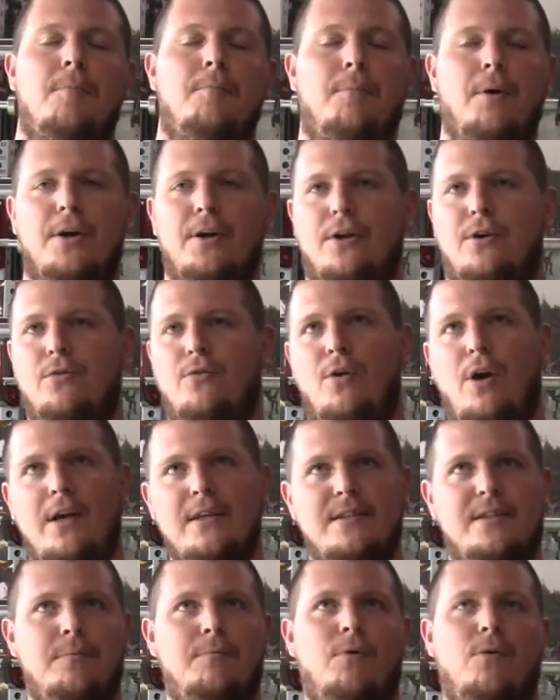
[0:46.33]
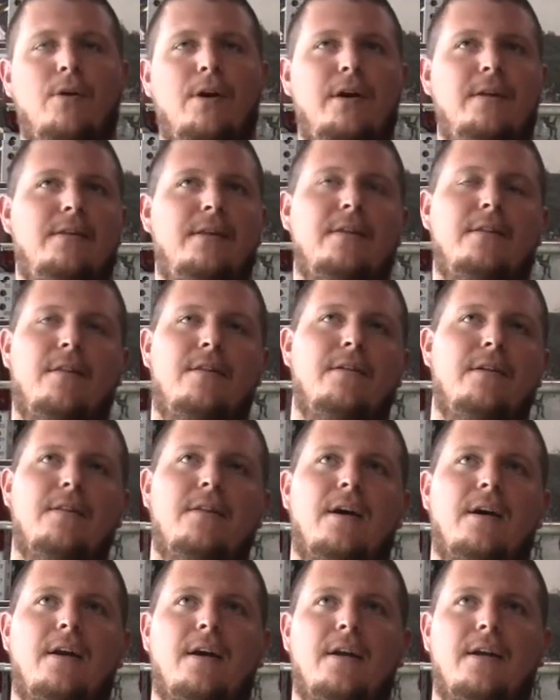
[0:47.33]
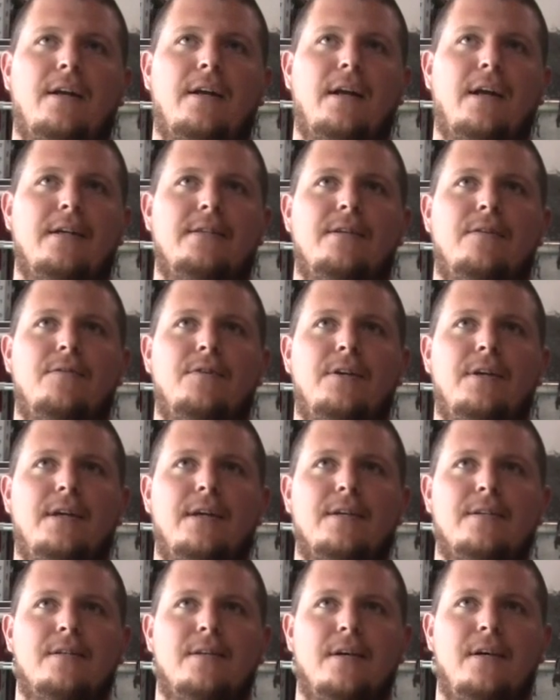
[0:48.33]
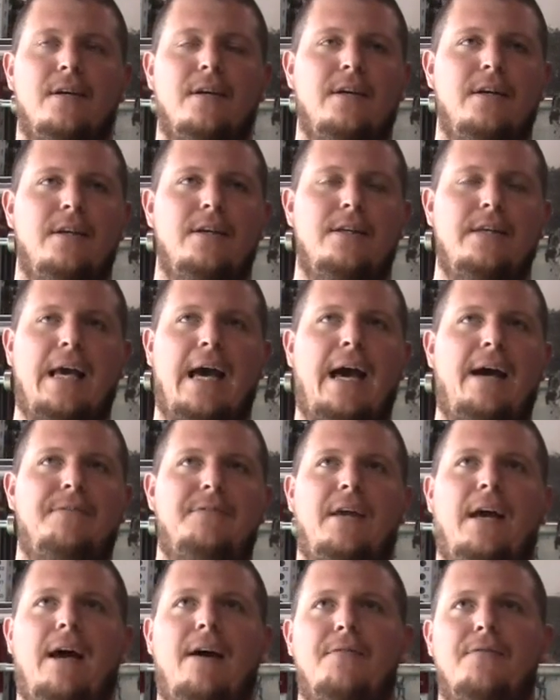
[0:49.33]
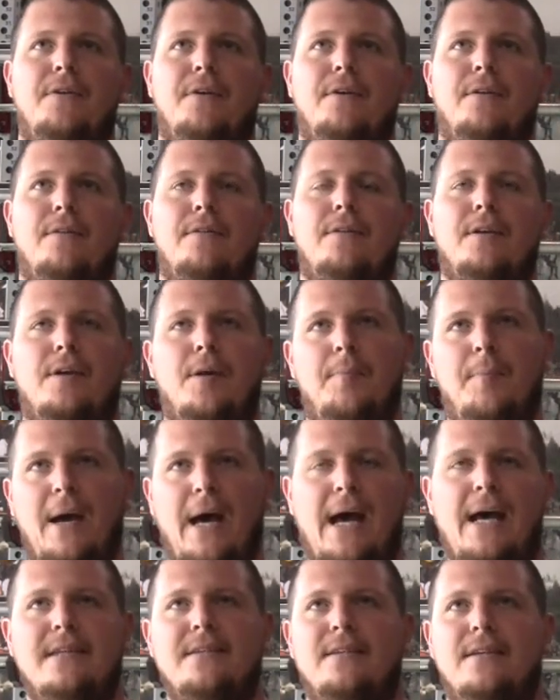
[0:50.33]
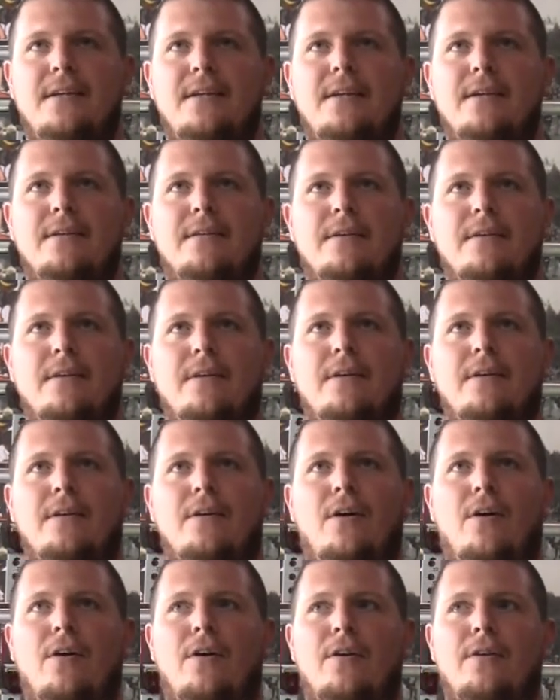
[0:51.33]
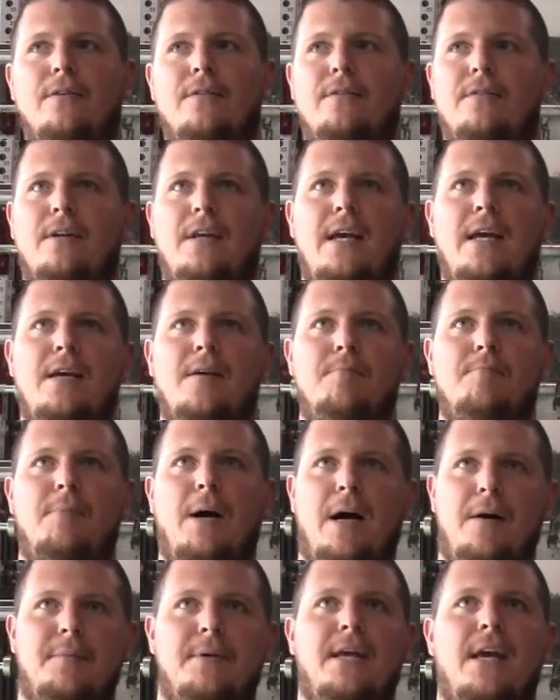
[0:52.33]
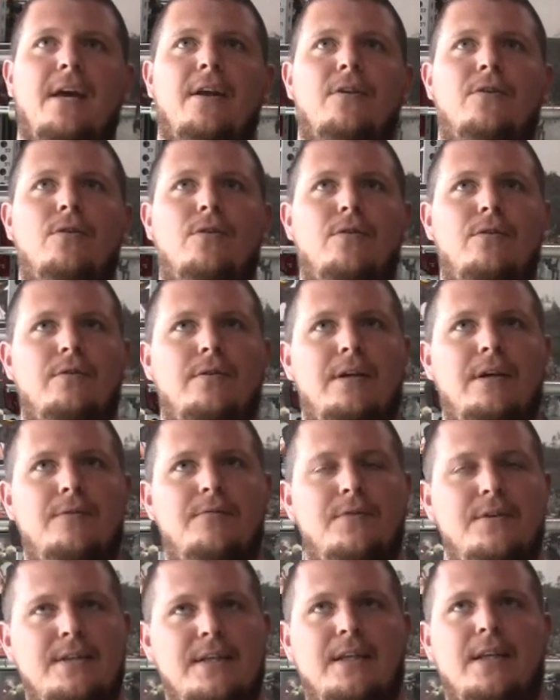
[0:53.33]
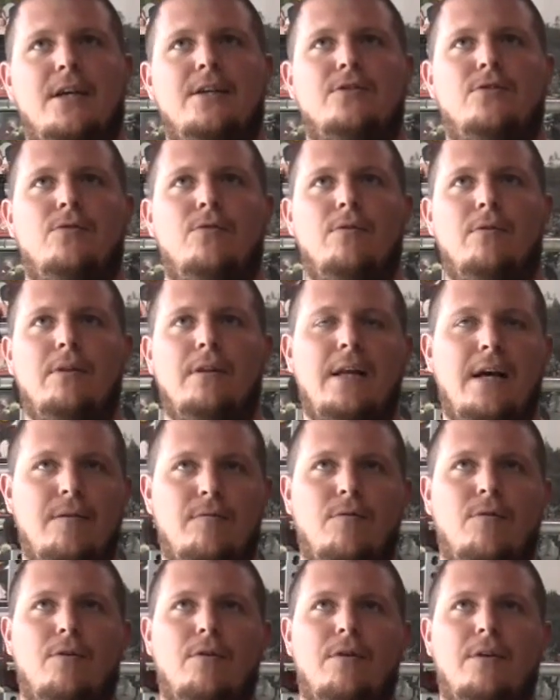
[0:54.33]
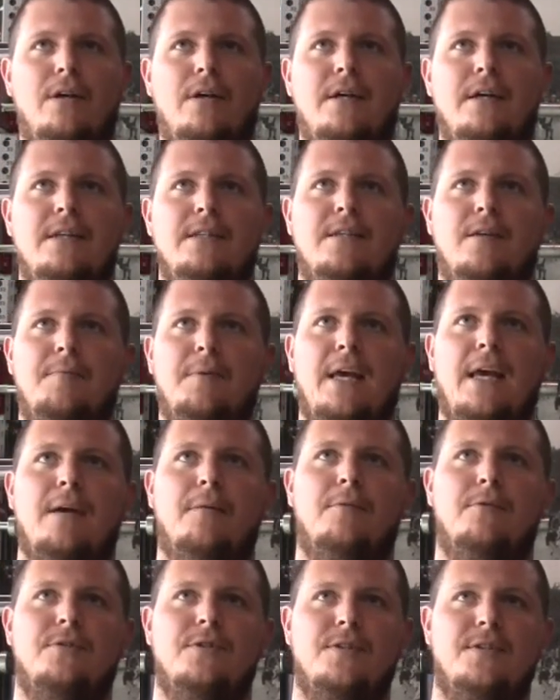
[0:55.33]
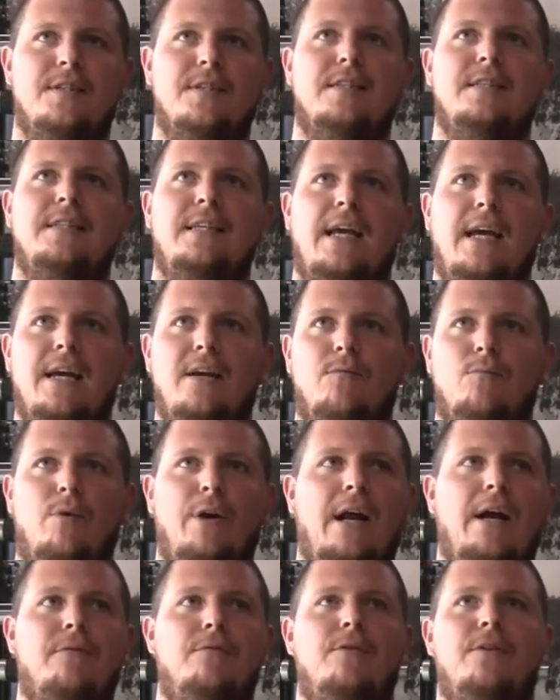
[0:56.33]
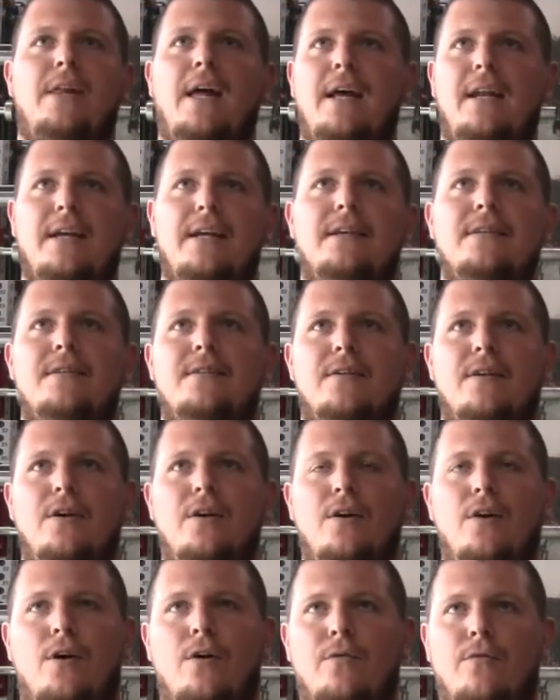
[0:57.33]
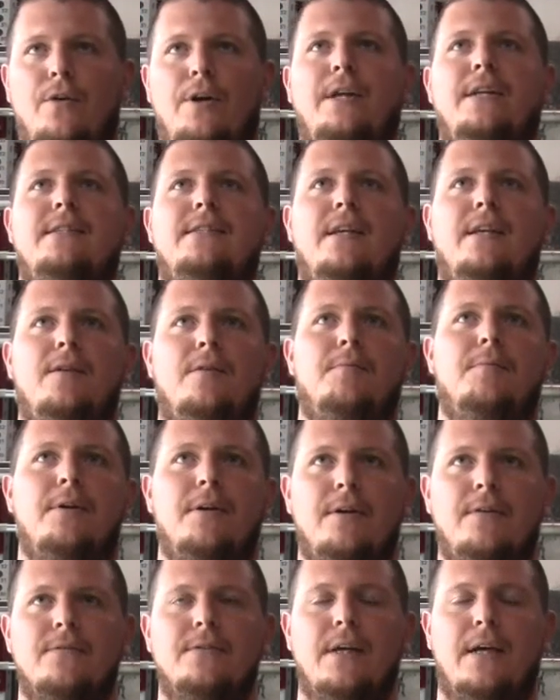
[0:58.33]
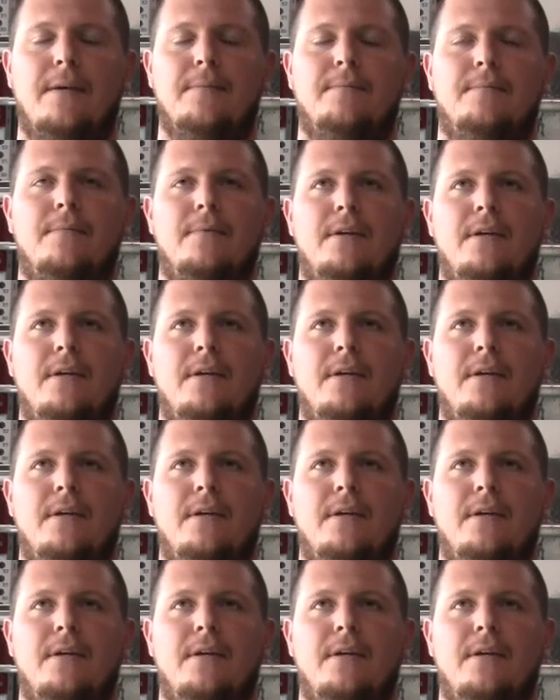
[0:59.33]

But across the board, I think the thing that kind of connects everything is you have to have the capacity on a biomechanical and physiological level to be able to sustain whatever that is over an extended period of time.